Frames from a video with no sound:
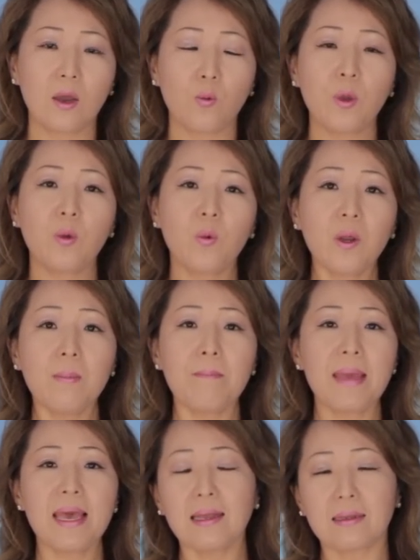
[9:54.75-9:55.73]
we were
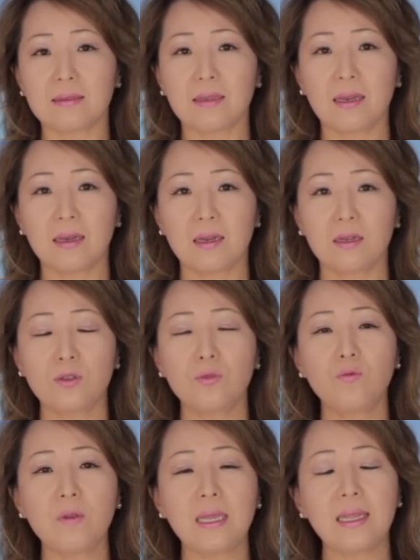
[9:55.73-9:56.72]
meant to
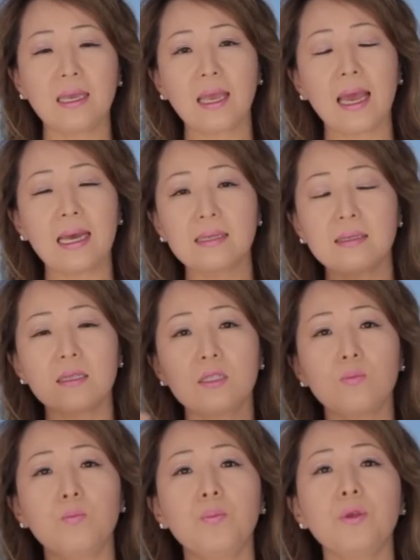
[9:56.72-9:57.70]
really cast
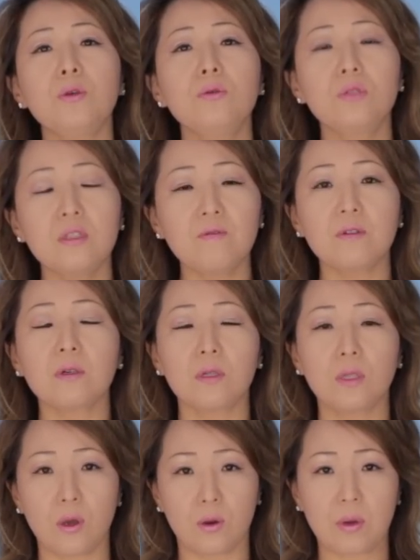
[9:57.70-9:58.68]
this beautiful
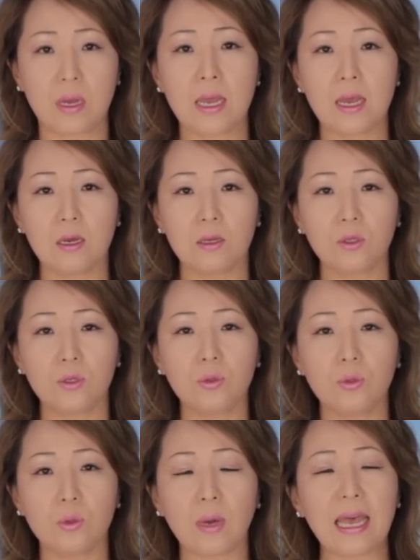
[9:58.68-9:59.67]
glow
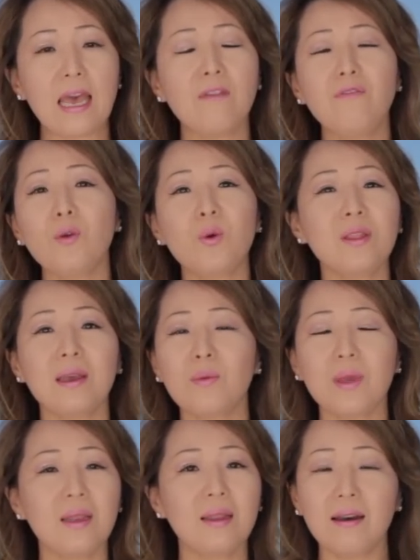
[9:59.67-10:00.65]
to everyone that
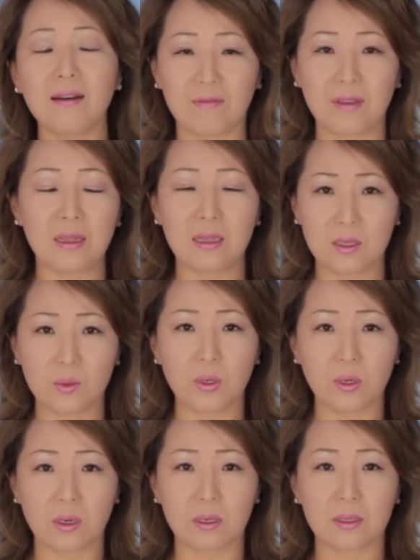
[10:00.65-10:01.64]
we love in this
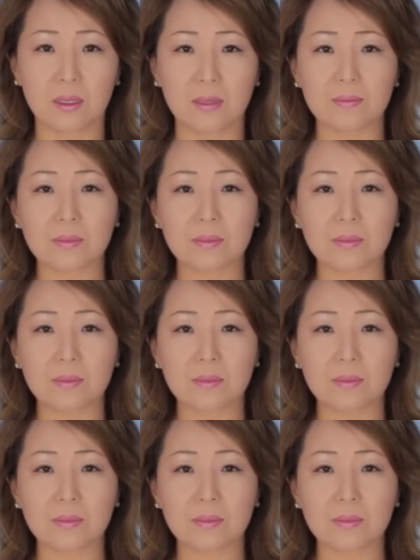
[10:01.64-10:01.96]
world.